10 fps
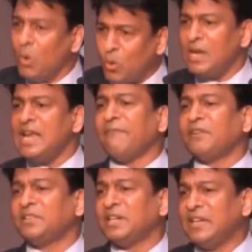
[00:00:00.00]
only
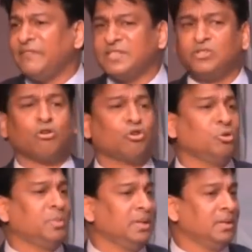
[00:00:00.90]
after 31st
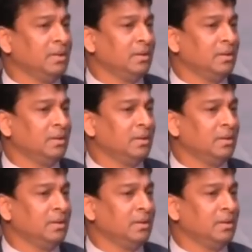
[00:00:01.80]
October.